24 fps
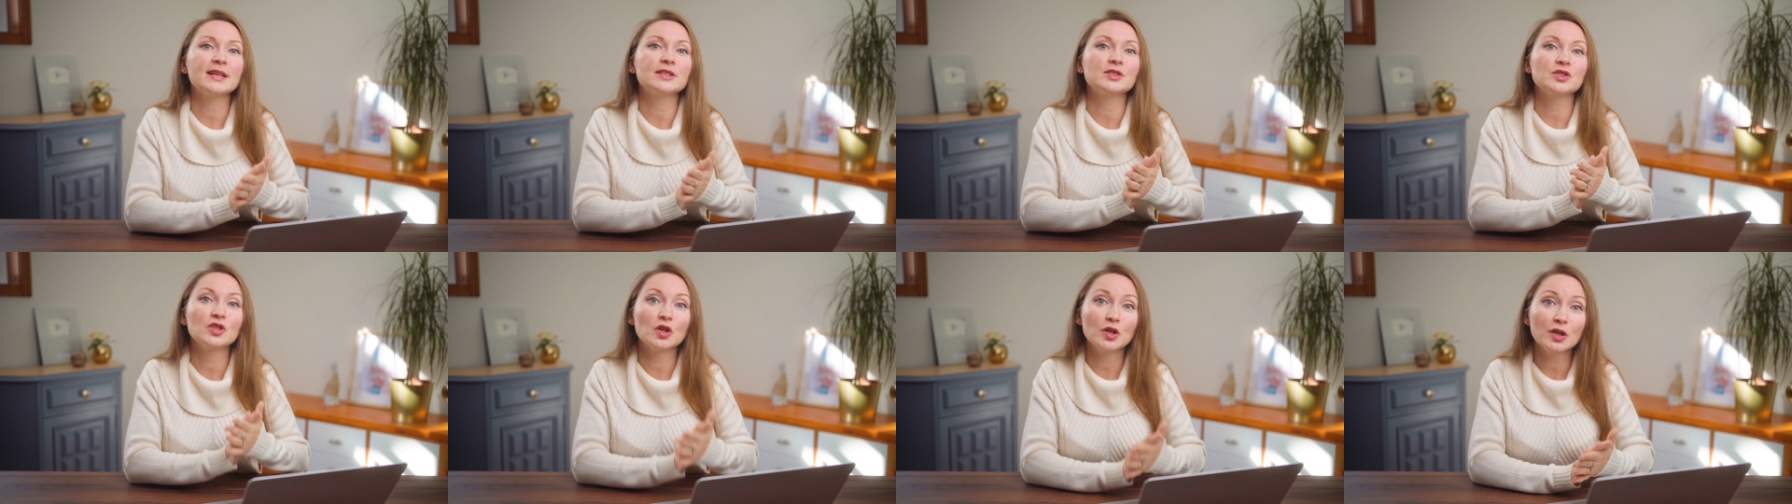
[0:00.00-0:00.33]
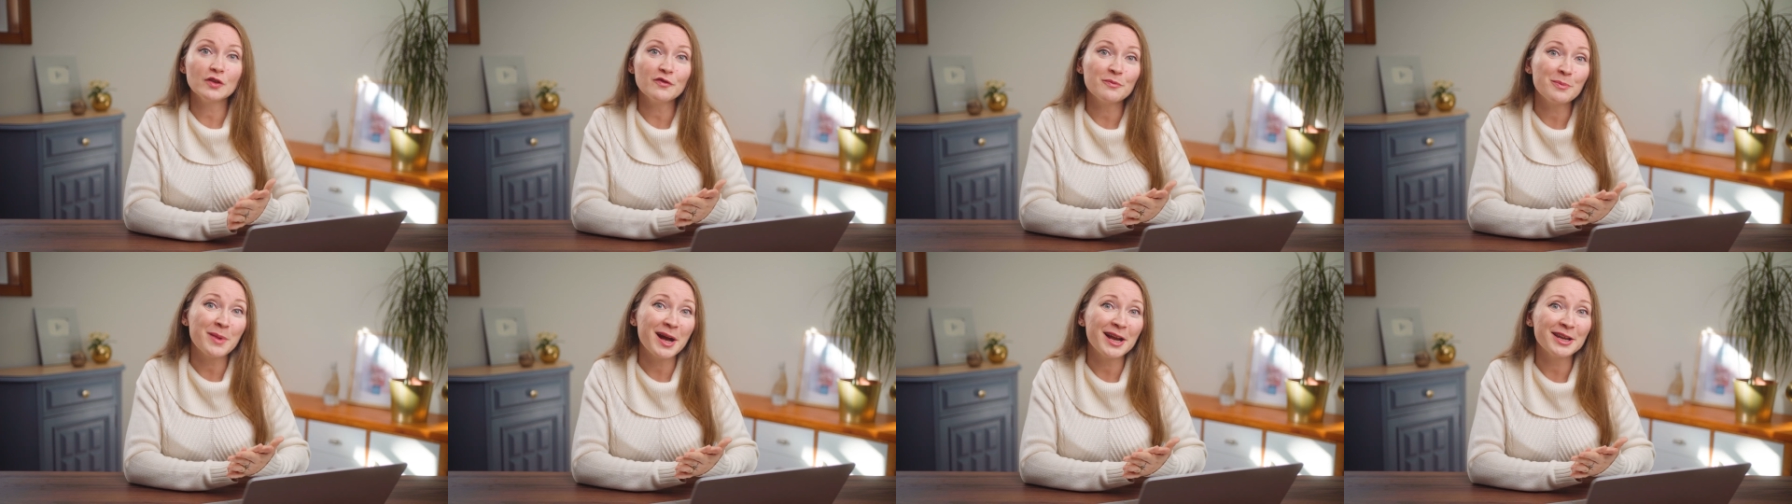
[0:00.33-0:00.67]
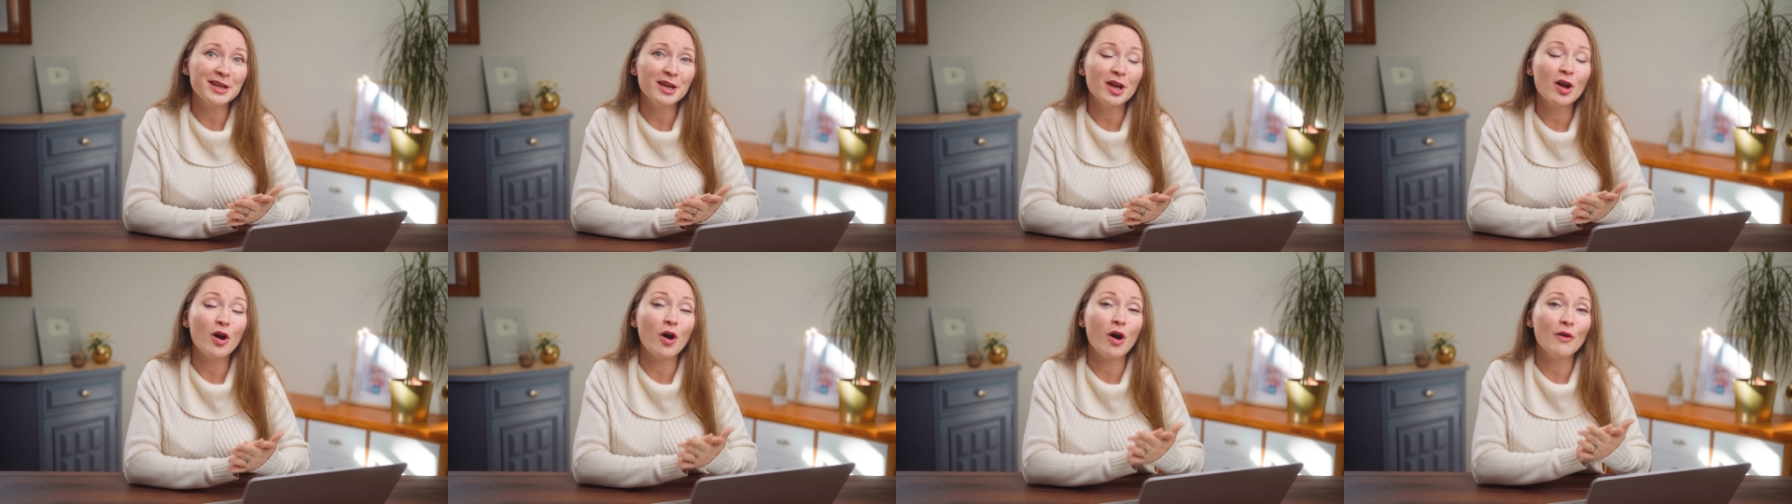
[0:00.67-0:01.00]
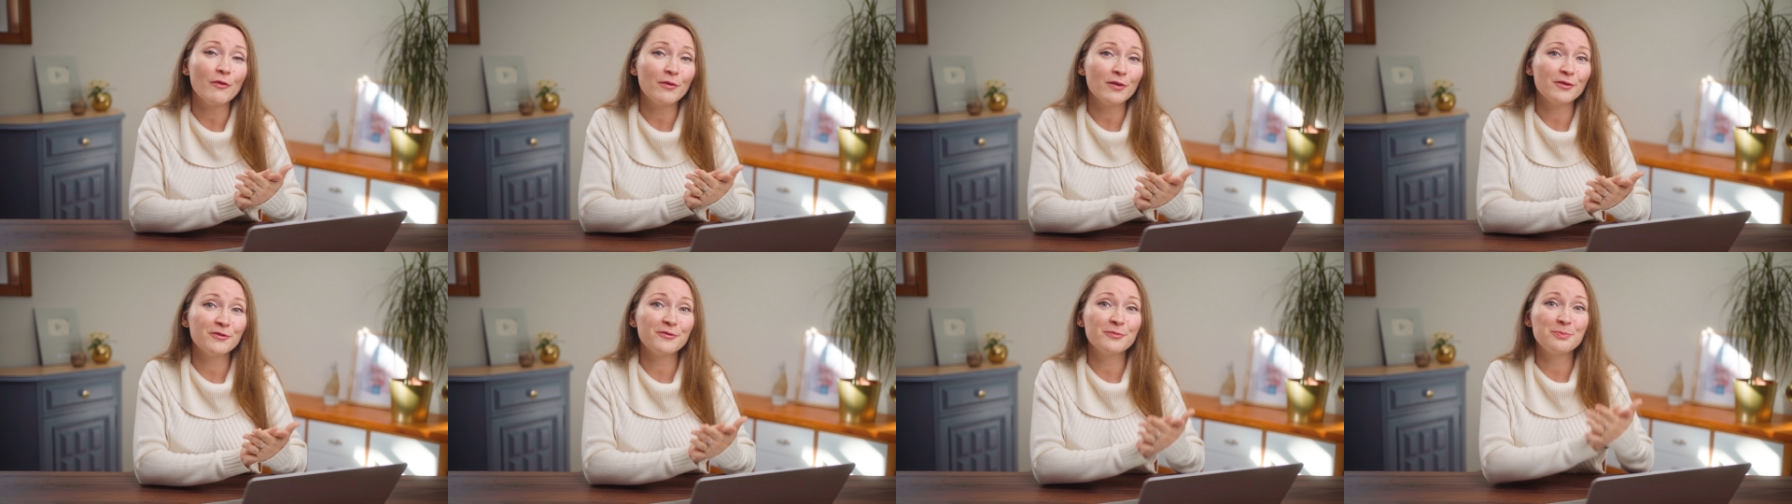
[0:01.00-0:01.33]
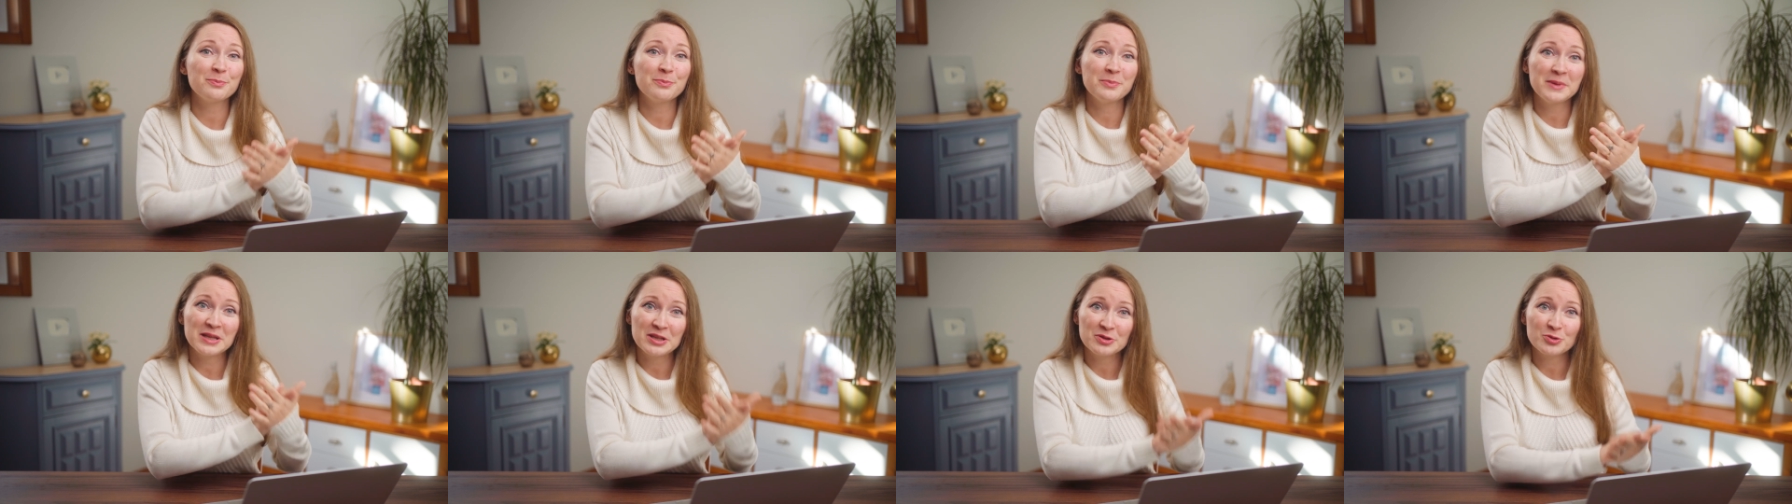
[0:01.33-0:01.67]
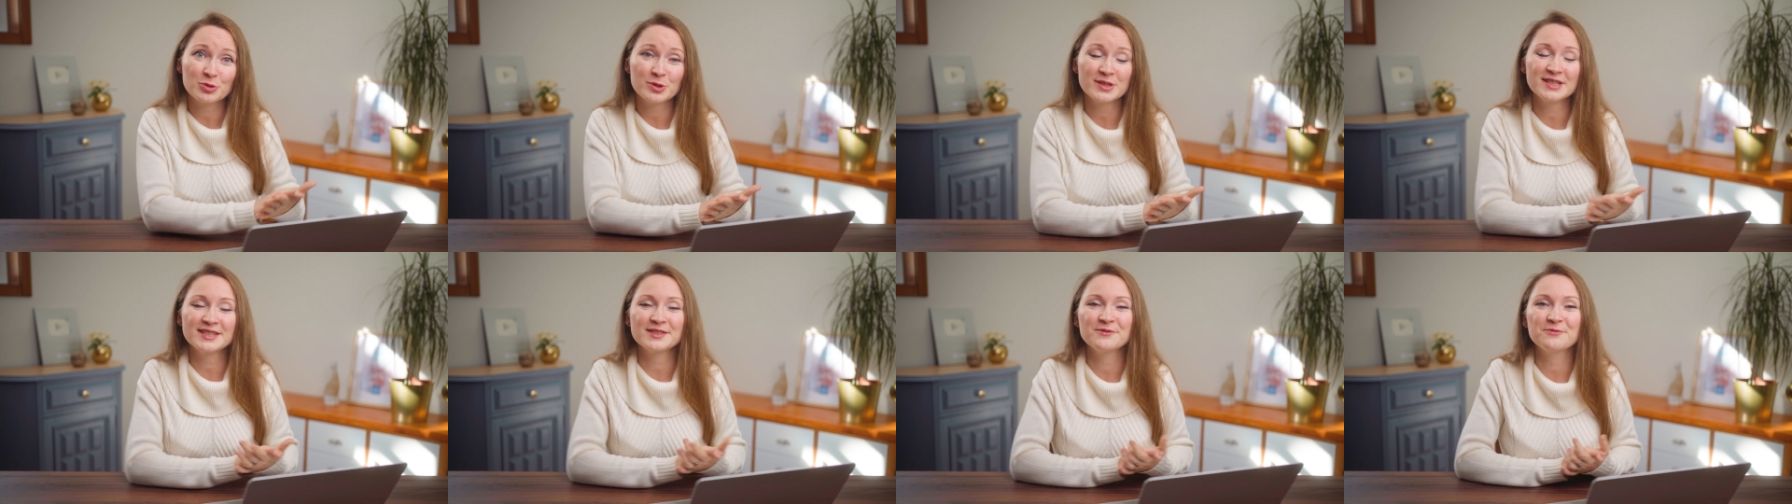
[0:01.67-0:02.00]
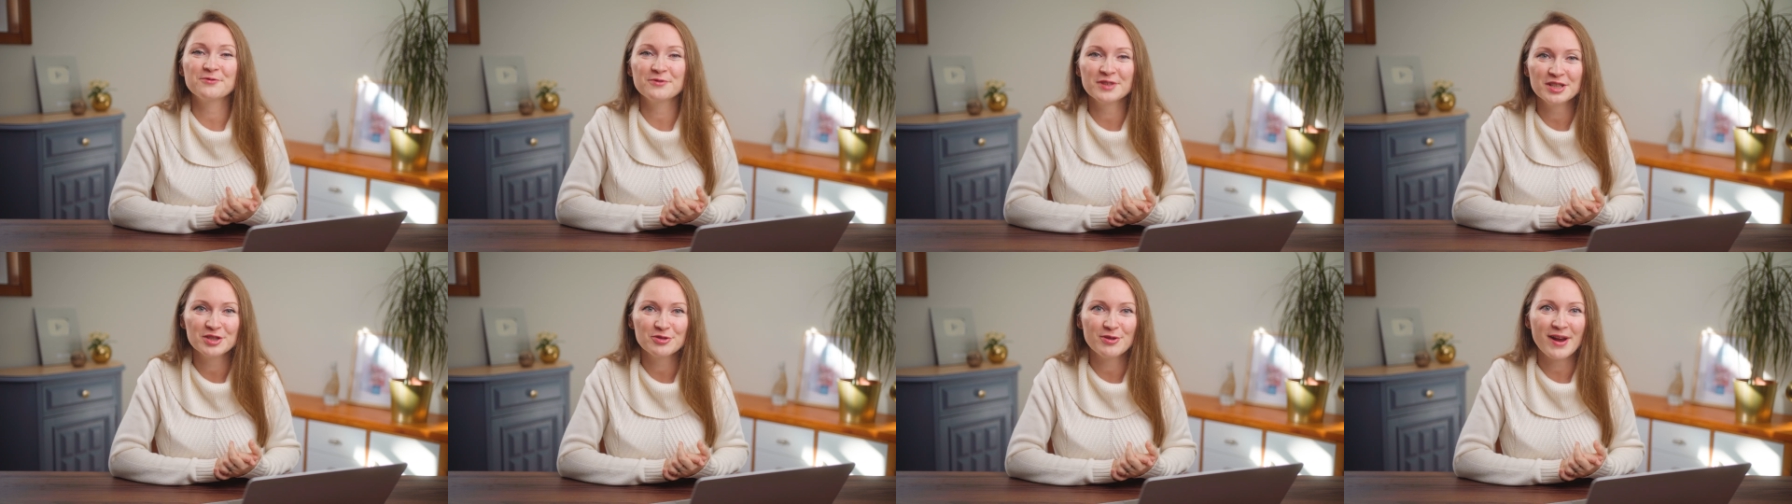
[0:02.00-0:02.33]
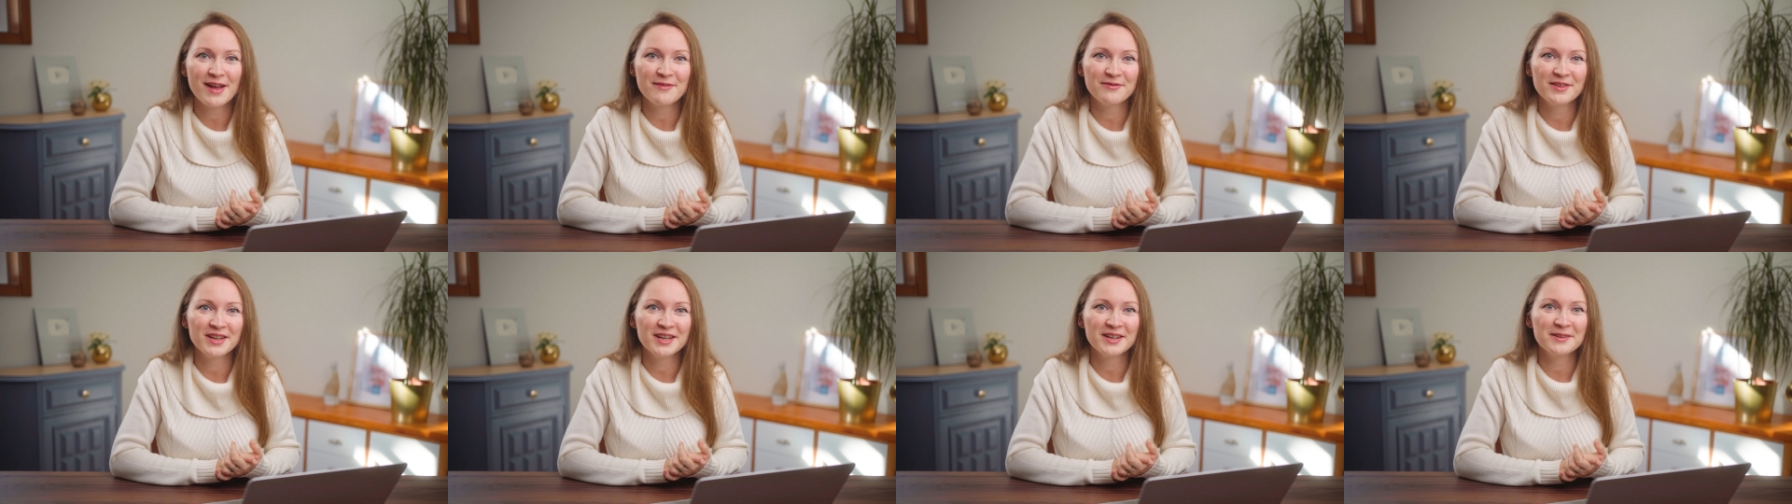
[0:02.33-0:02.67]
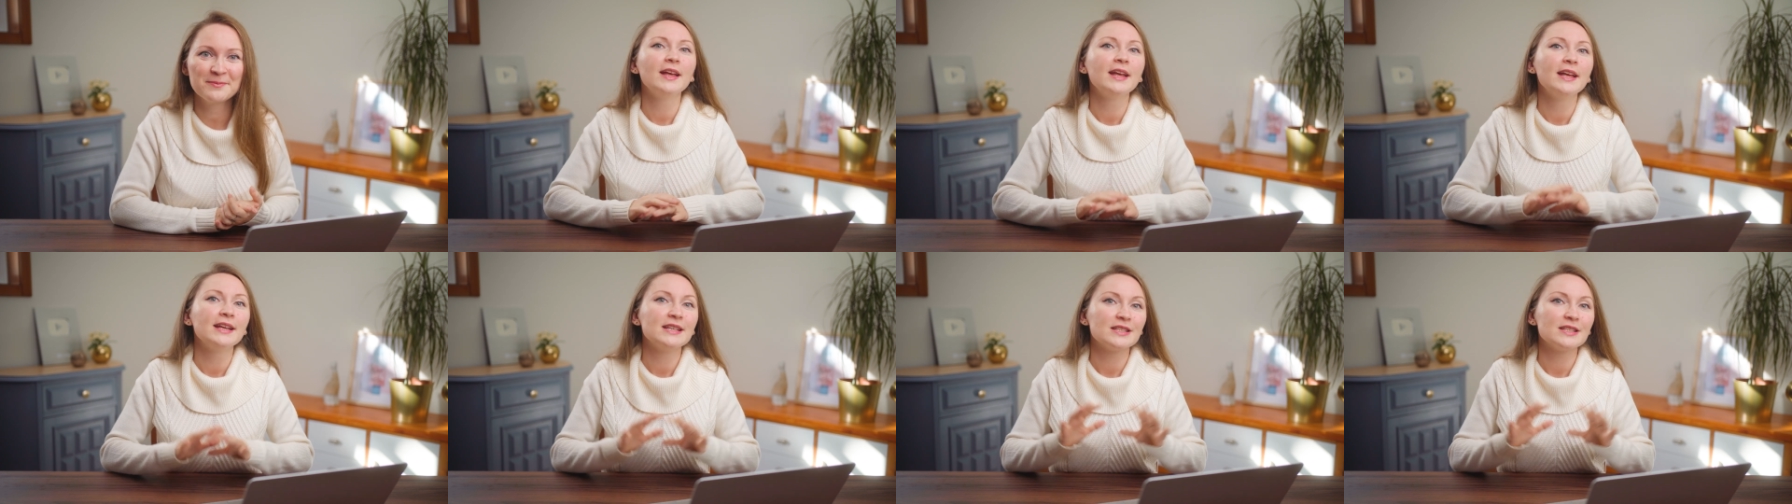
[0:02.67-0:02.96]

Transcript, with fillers: a ton of money off of Pinterest free traffic.